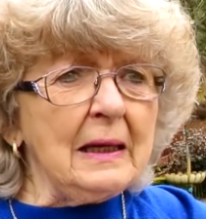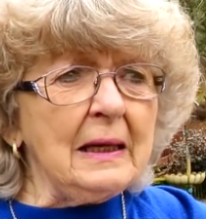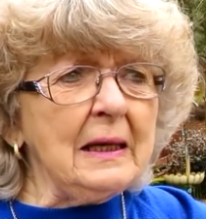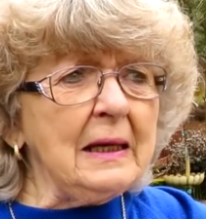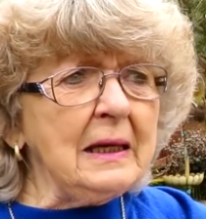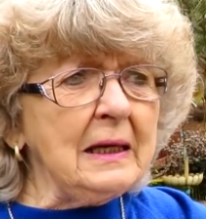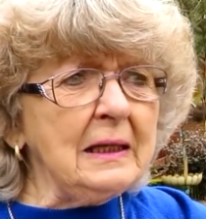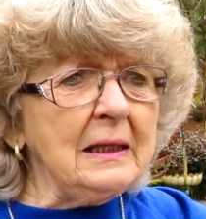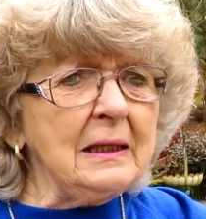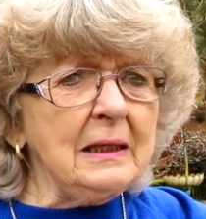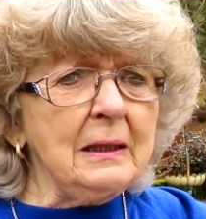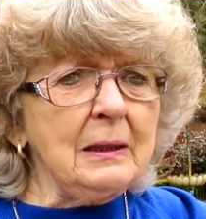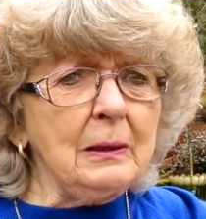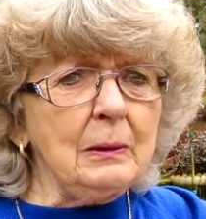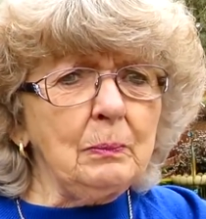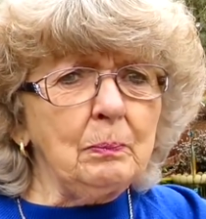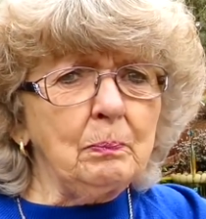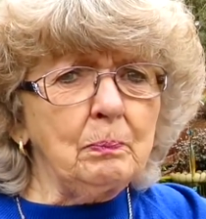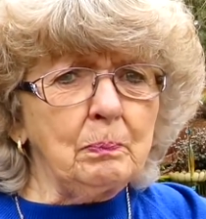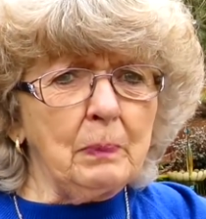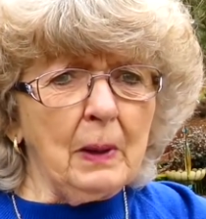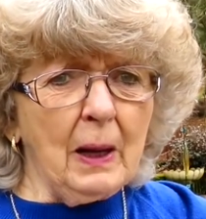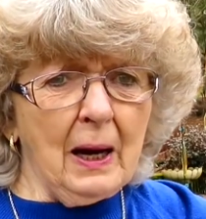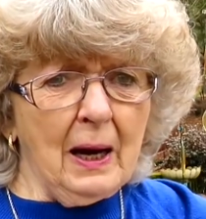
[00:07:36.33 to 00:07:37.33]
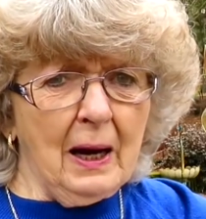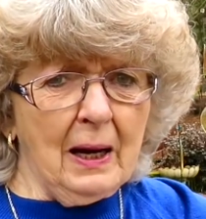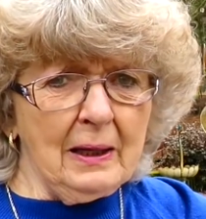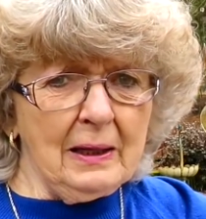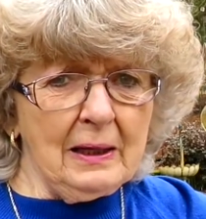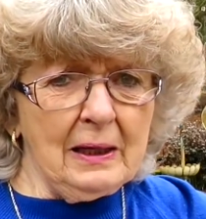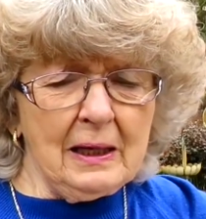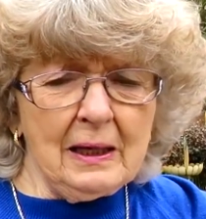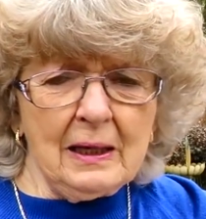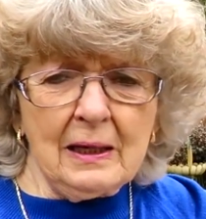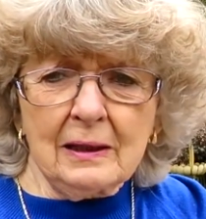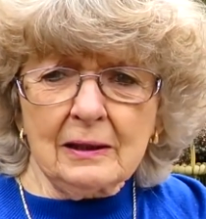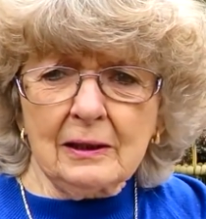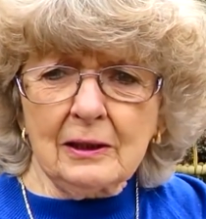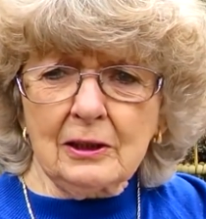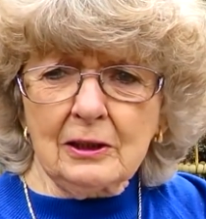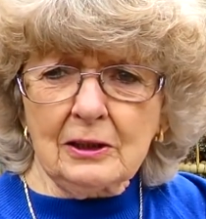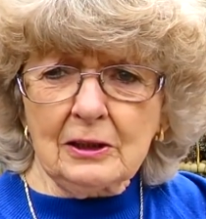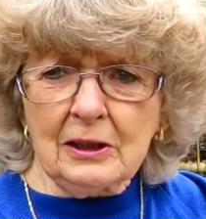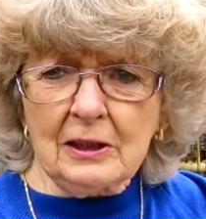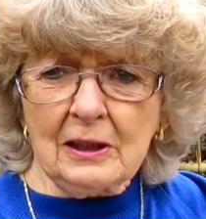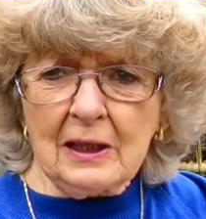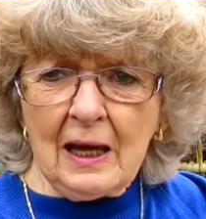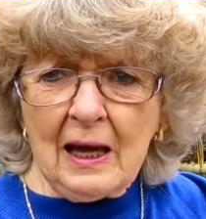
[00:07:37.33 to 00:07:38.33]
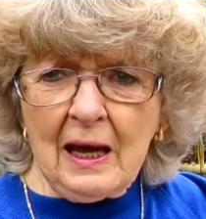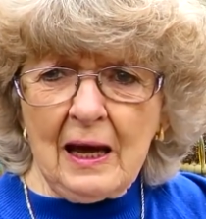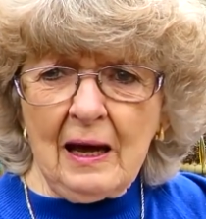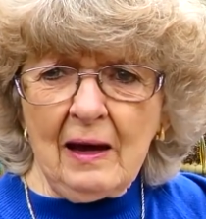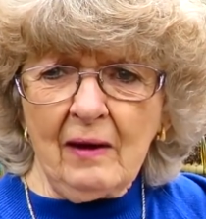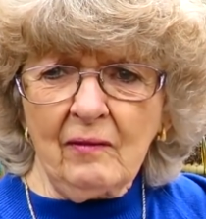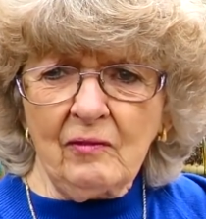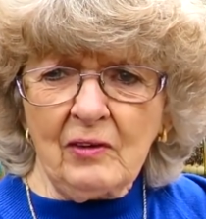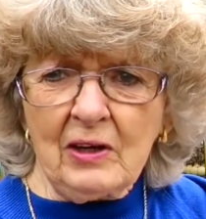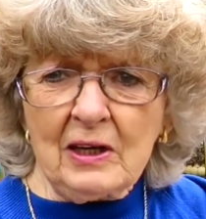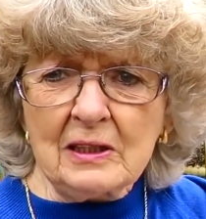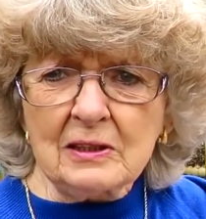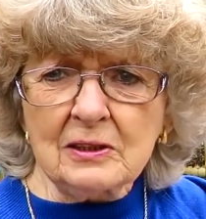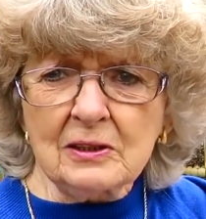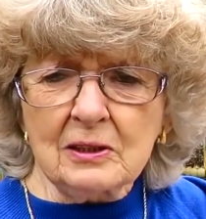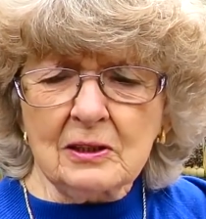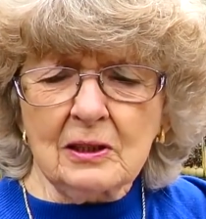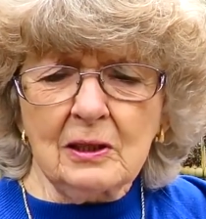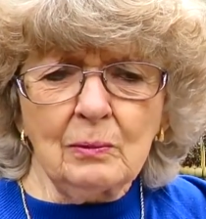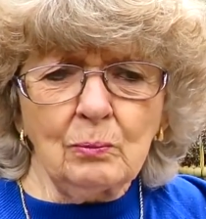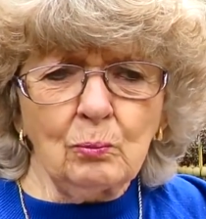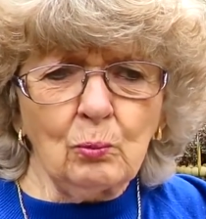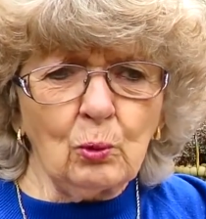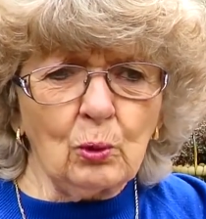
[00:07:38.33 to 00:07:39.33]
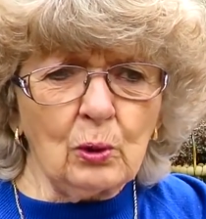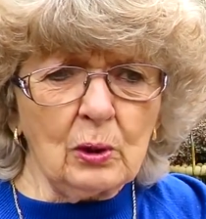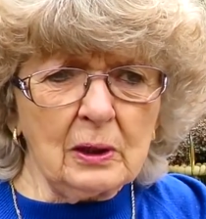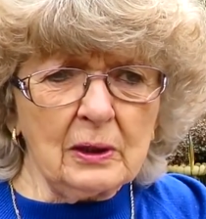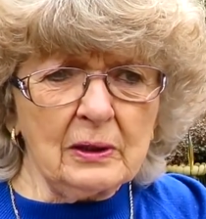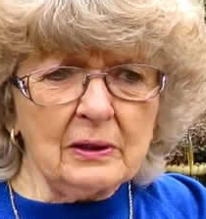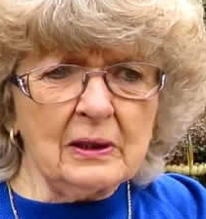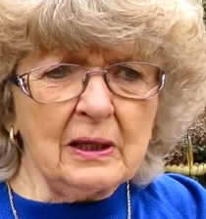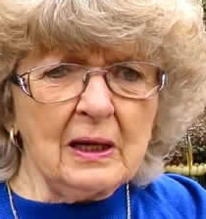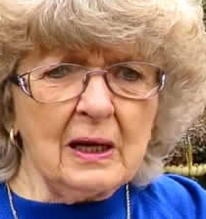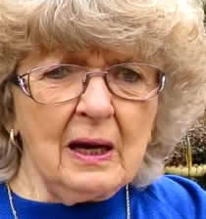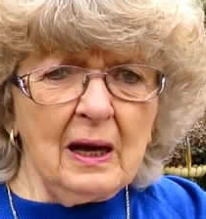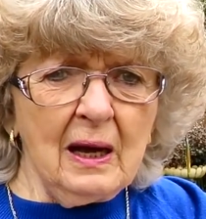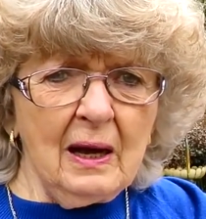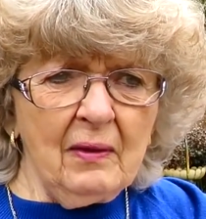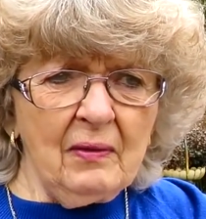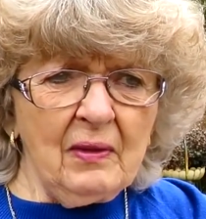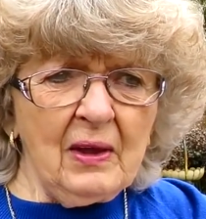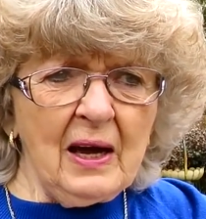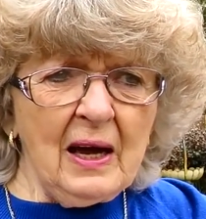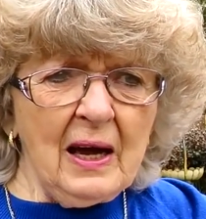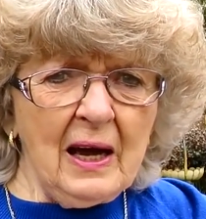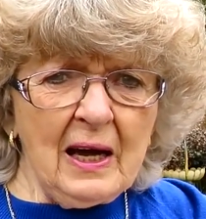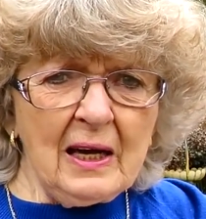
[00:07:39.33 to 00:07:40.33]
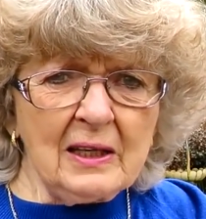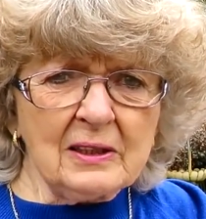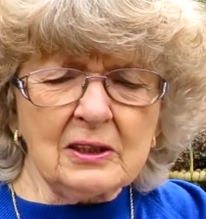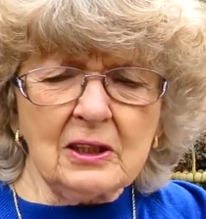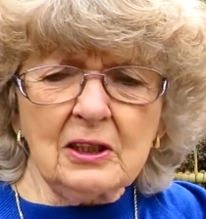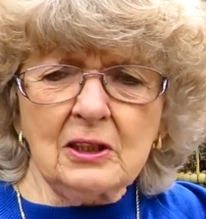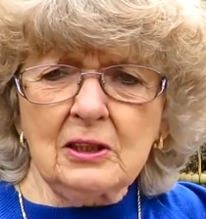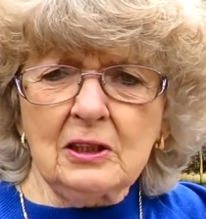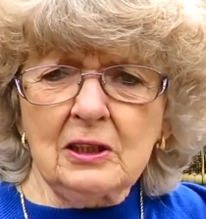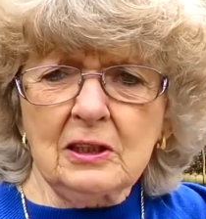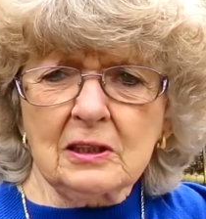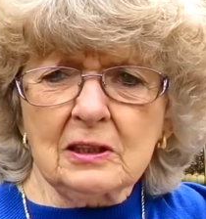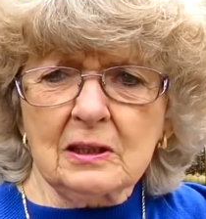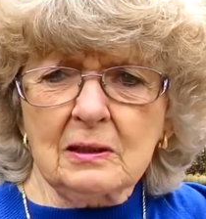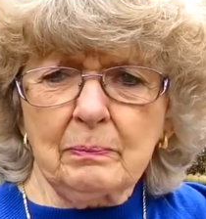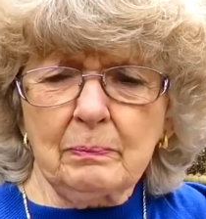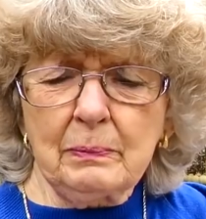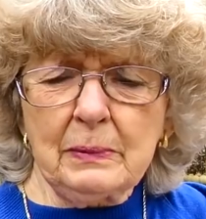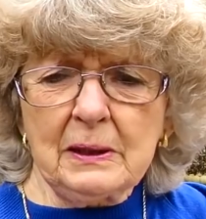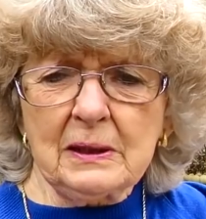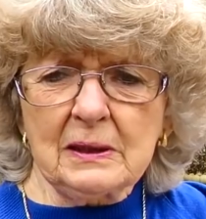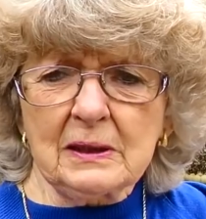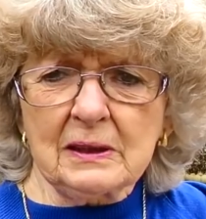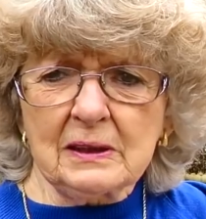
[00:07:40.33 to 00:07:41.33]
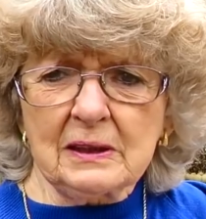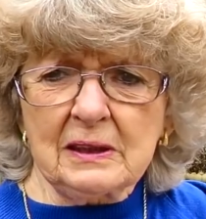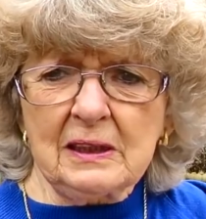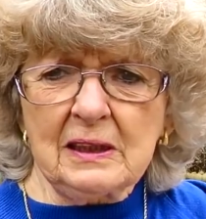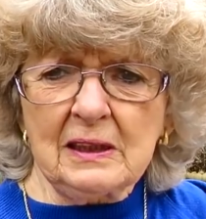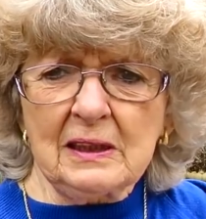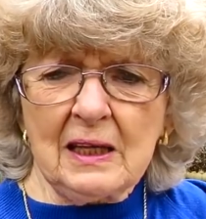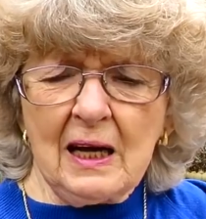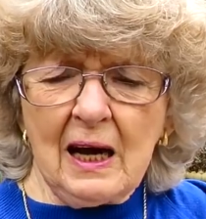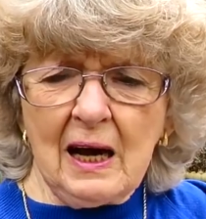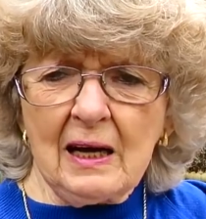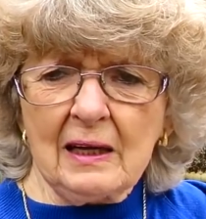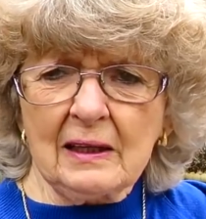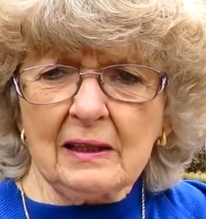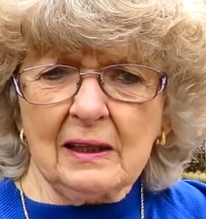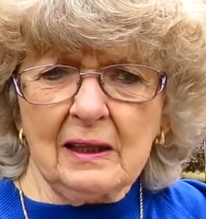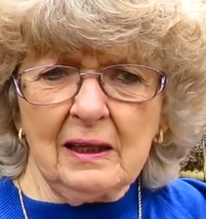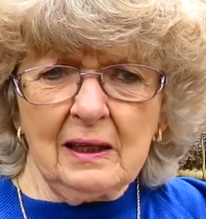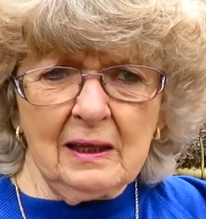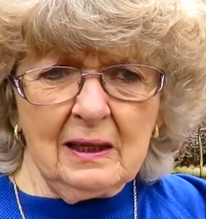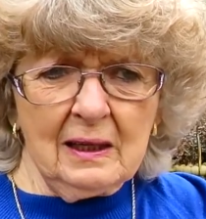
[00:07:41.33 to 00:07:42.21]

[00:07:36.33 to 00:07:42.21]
anybody could laugh at someone that has a disability like